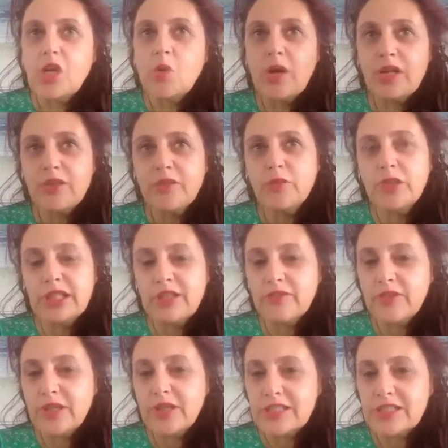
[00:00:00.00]
One of the really
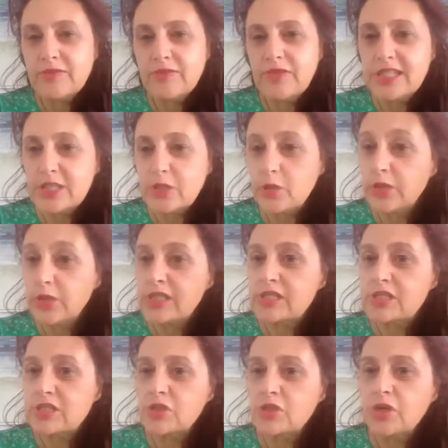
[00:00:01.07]
effective physical things
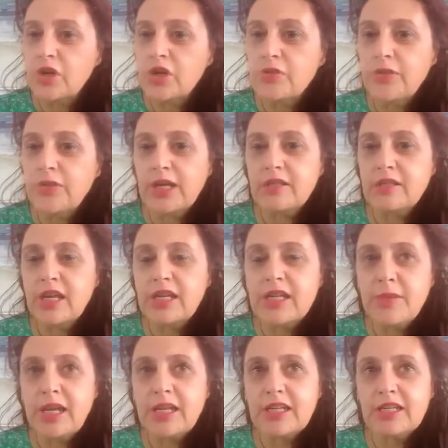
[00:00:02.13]
to do, though, that any
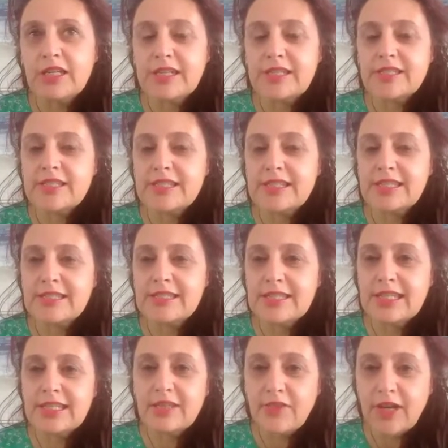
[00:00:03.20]
man can access is
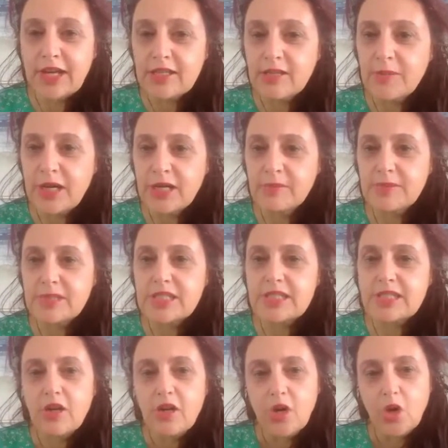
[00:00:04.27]
either vacuum pumps
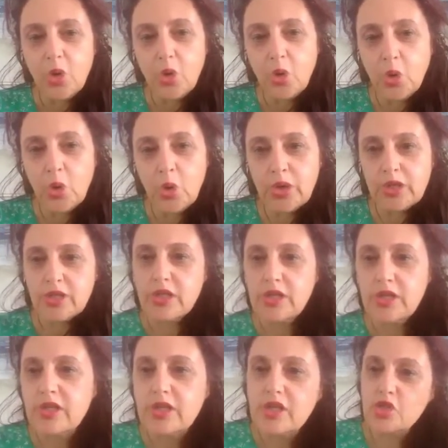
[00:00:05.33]
or
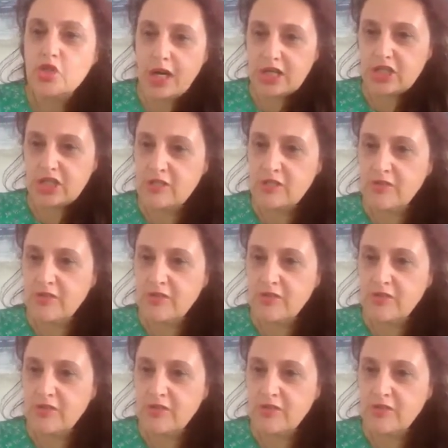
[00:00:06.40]
traction